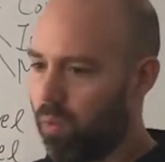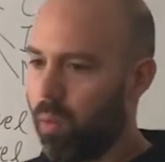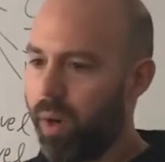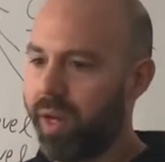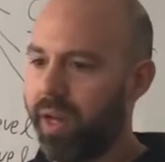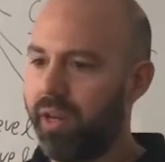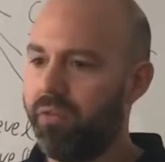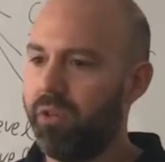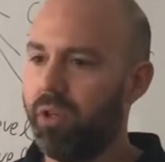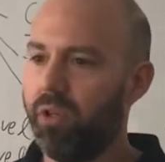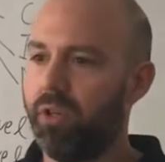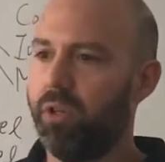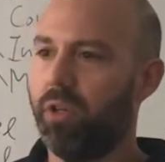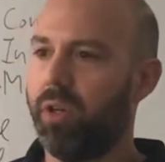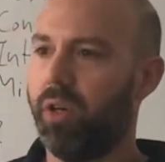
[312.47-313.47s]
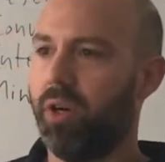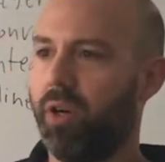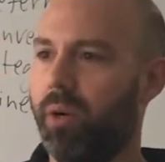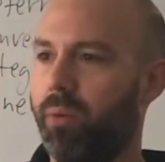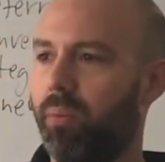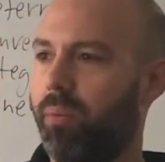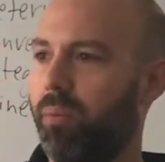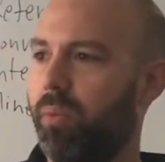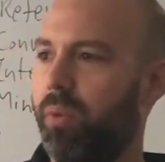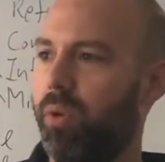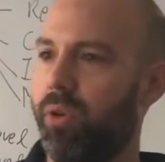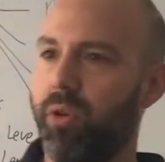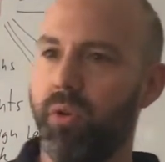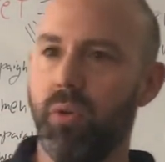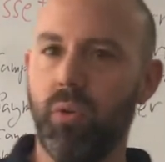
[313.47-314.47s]
whenever
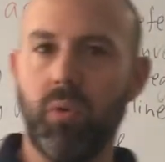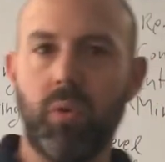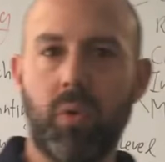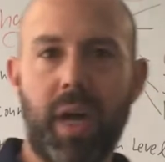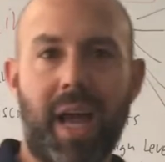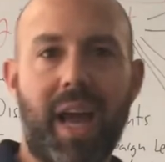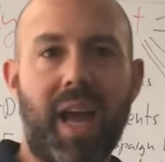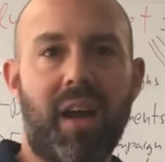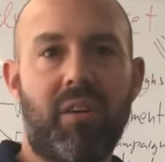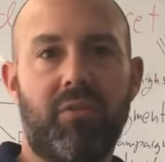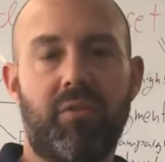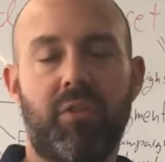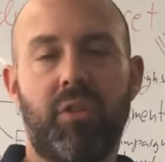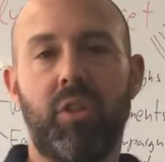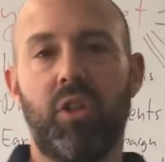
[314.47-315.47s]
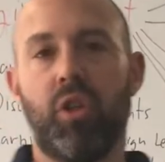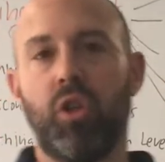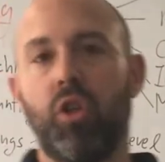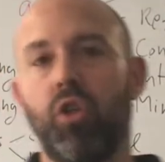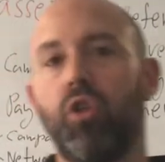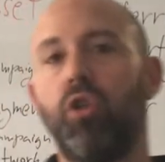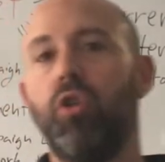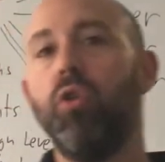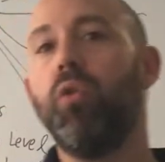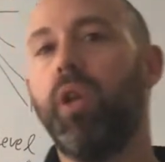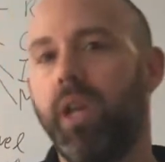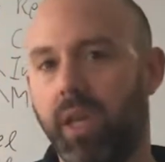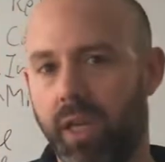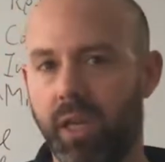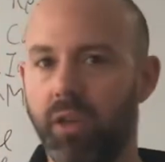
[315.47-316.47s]
you have
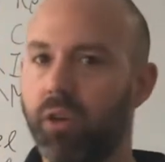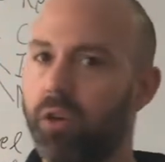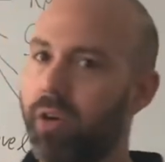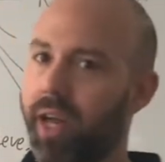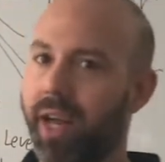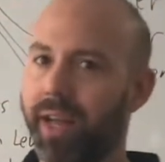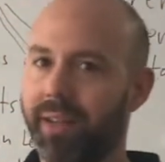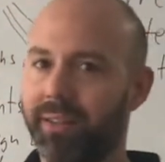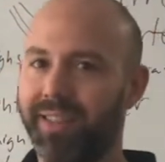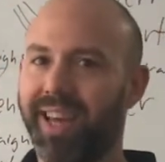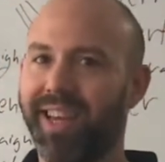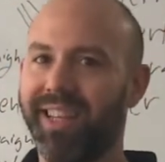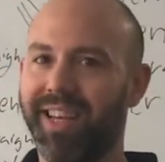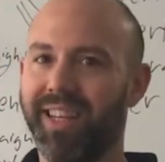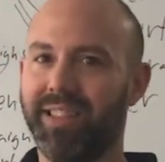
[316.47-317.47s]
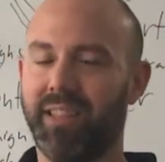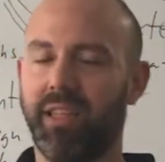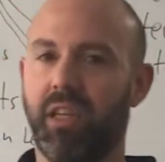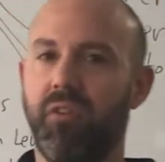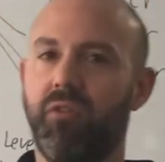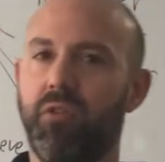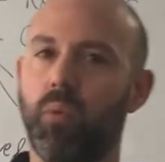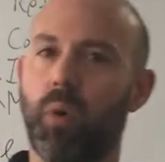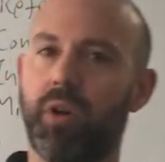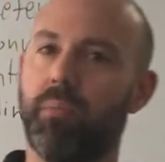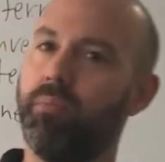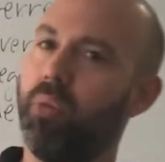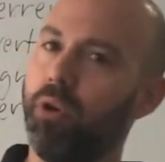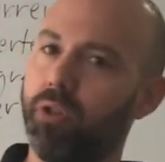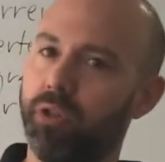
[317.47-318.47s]
Tuki in your hands, the idea is that if you
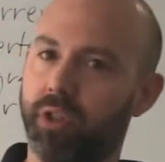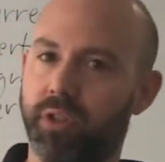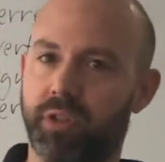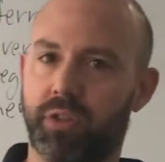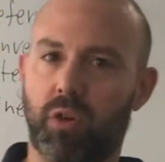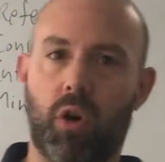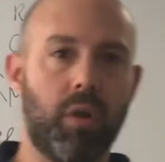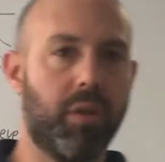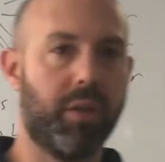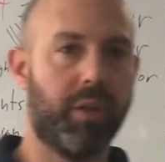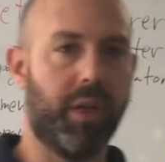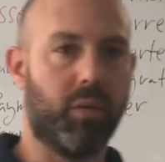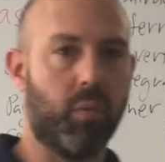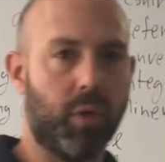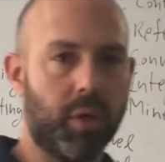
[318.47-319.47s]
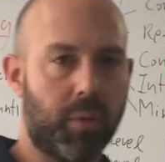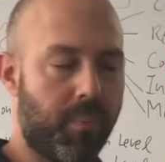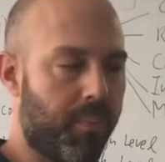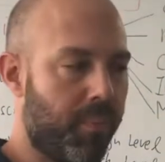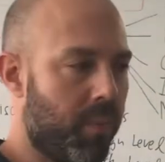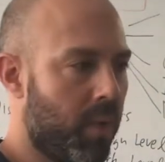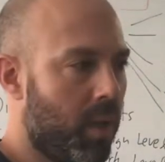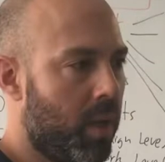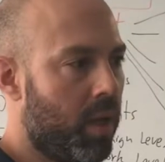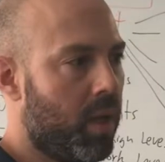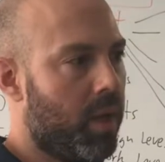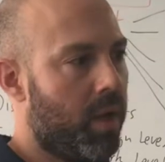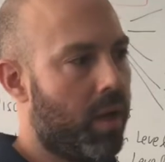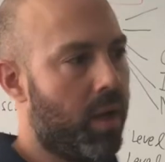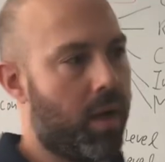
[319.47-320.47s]
want to purchase on the network,
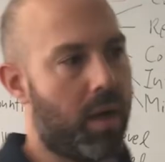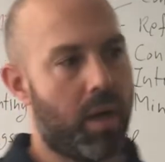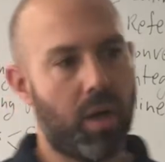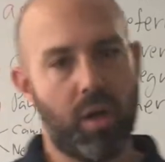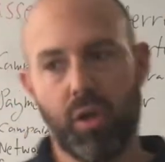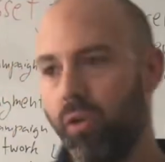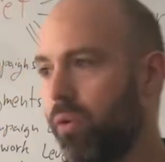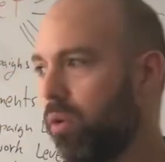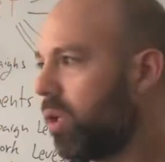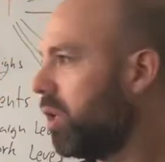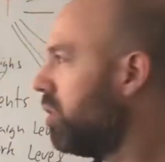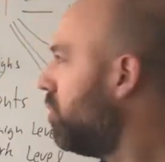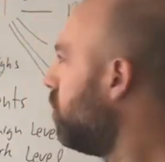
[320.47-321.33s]
you can